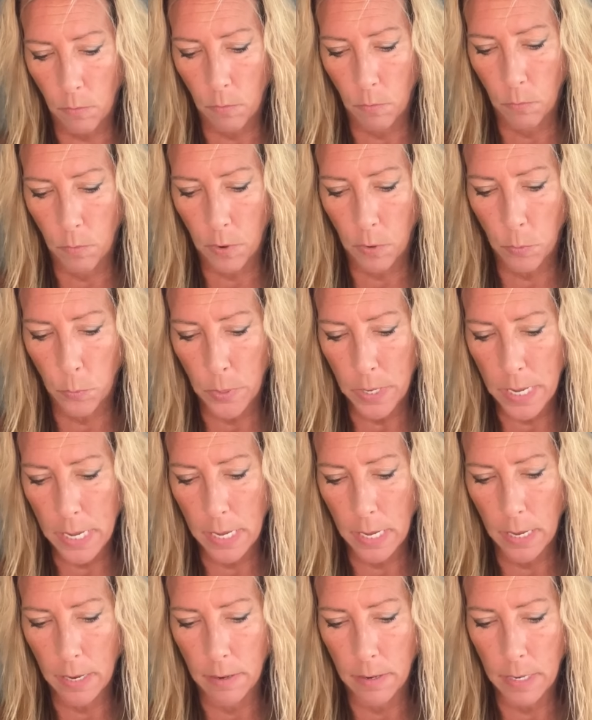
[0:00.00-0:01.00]

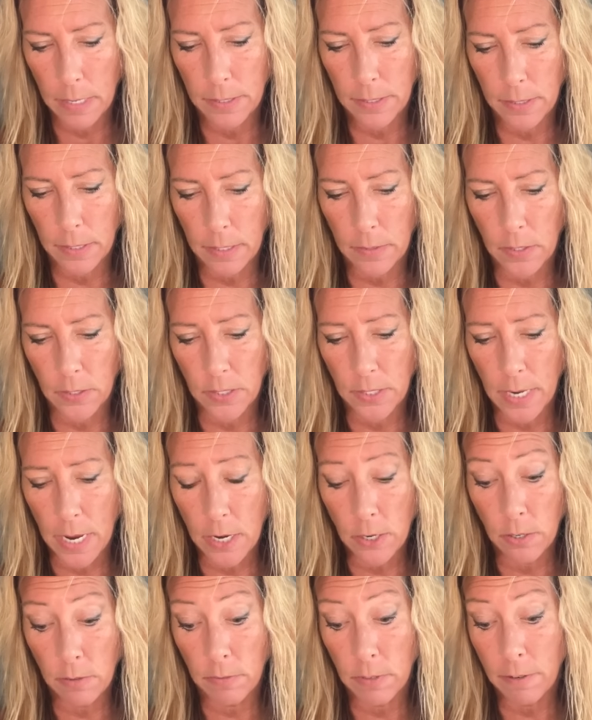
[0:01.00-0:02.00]
it's like the
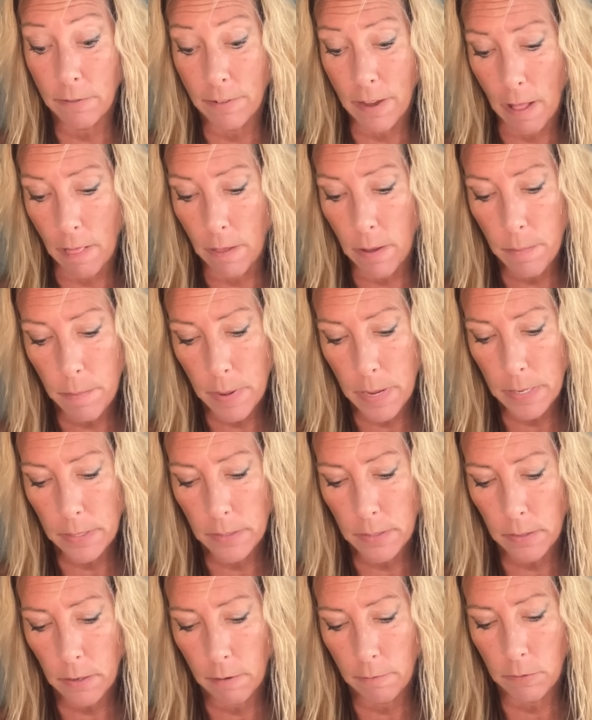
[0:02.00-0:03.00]
stage of
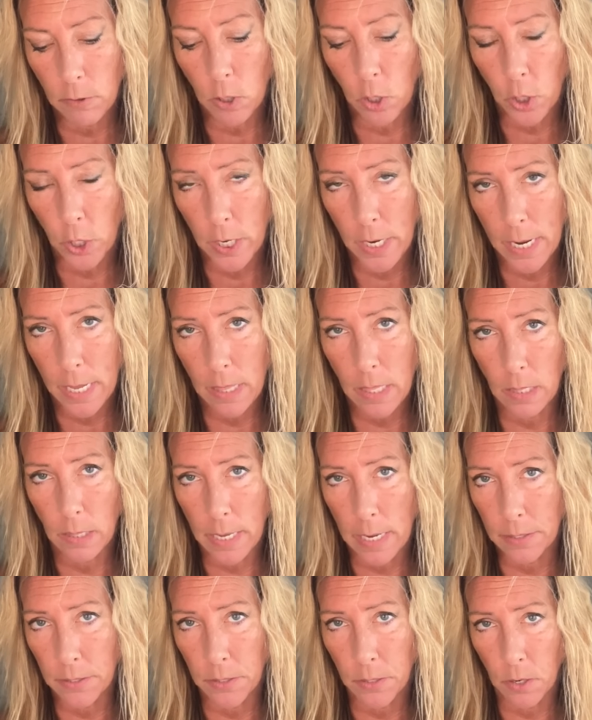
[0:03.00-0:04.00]
development of learning the
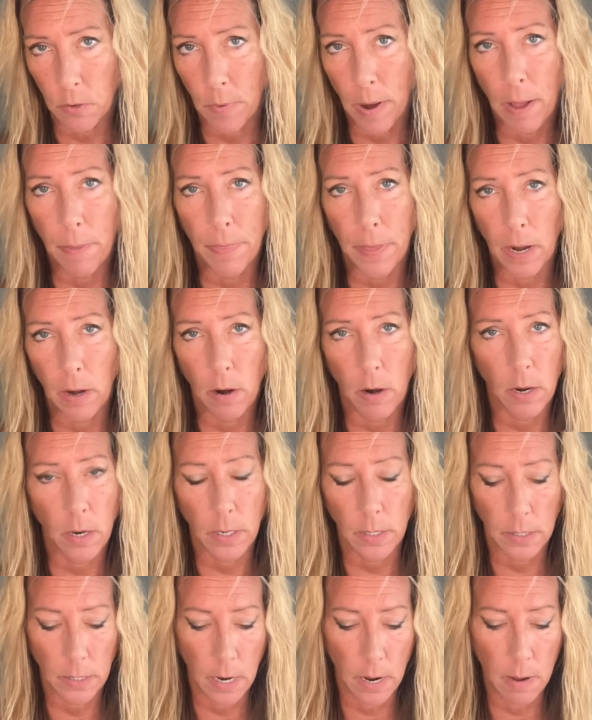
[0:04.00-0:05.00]
lesson around that
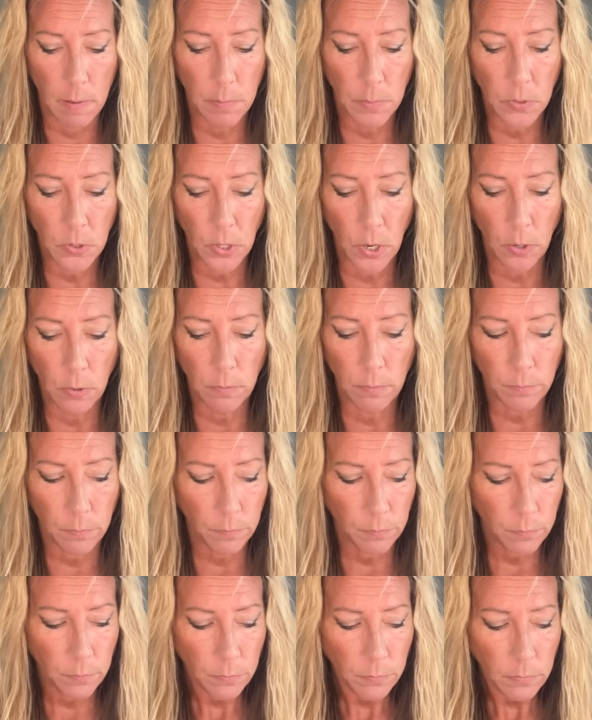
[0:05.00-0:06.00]
archetype. So
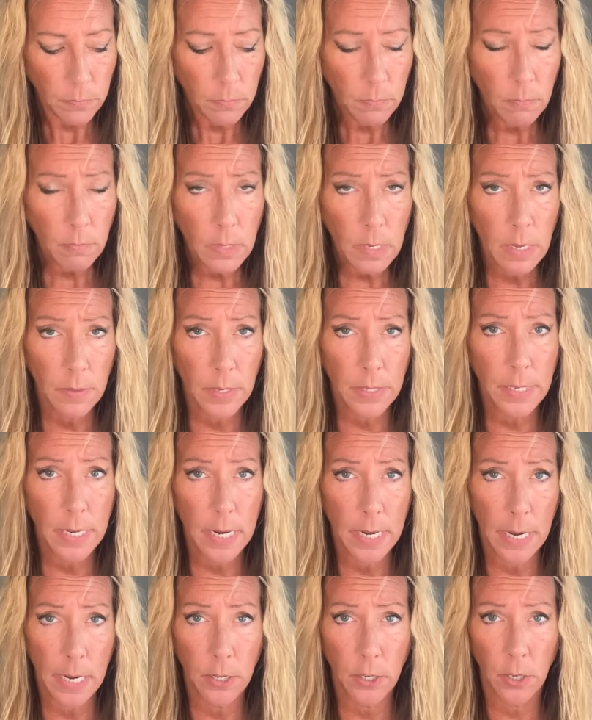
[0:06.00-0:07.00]
the
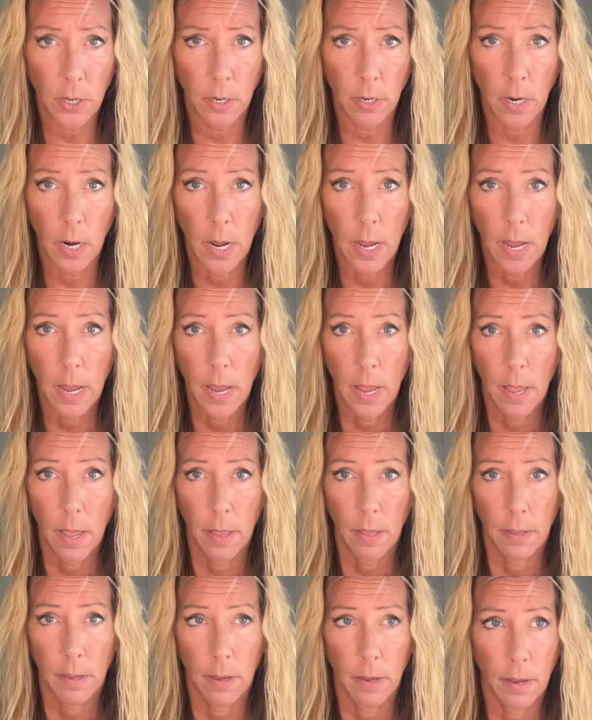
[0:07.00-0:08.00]
teenager
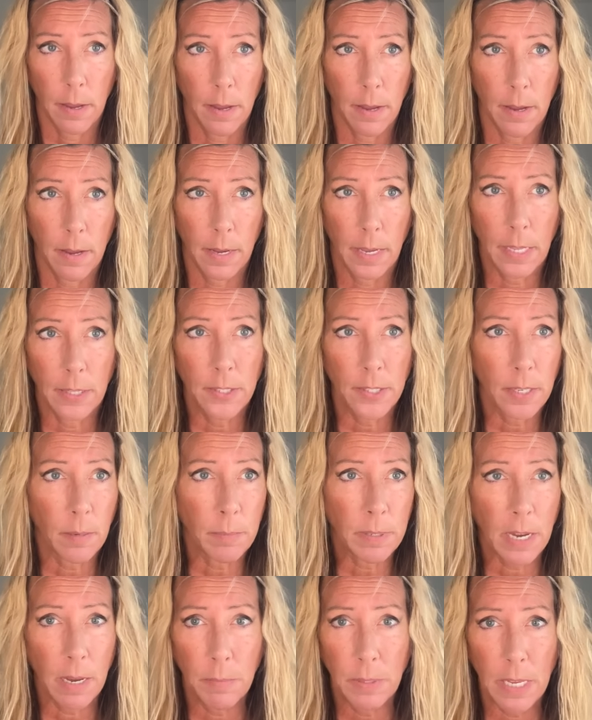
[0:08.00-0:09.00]
can
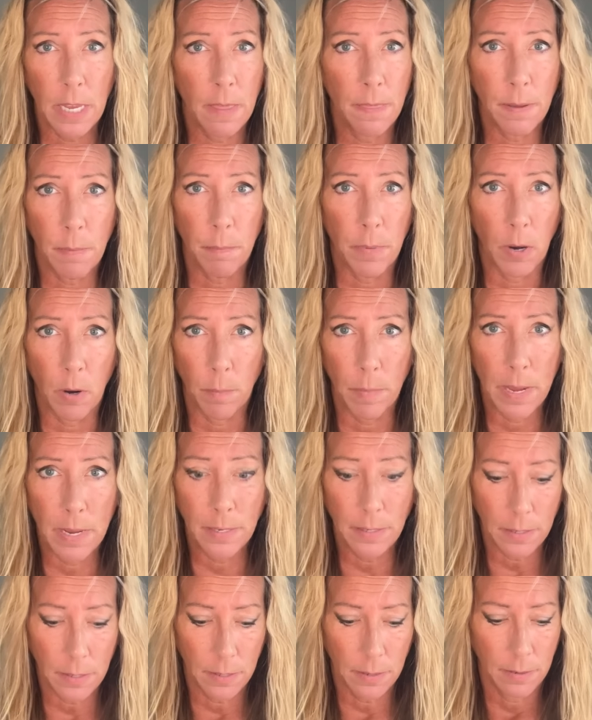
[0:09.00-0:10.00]
sometimes in the
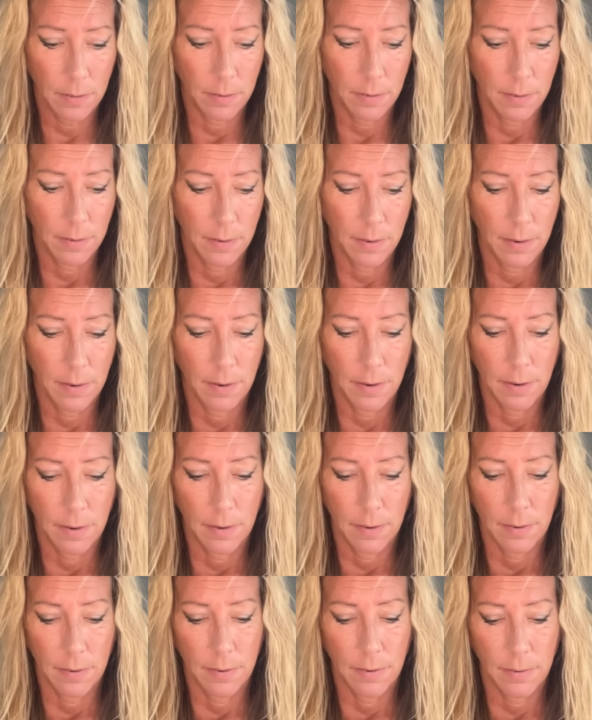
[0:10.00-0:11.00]
moment,
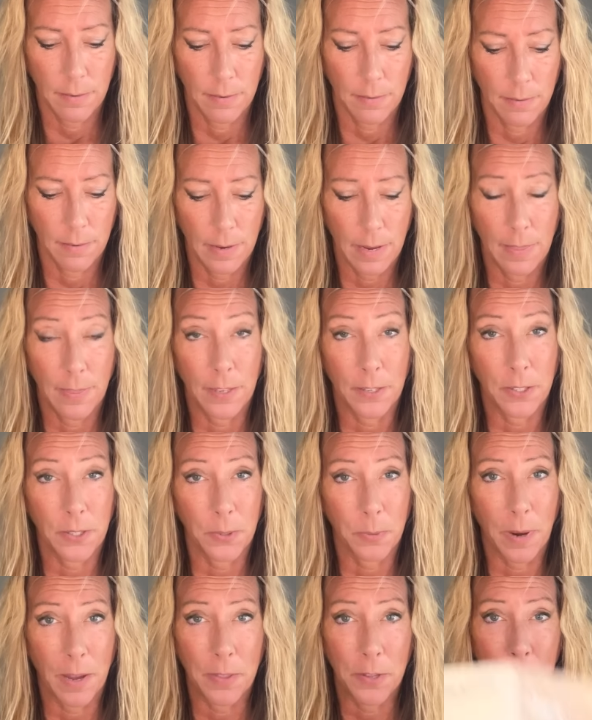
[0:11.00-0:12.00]
and this is why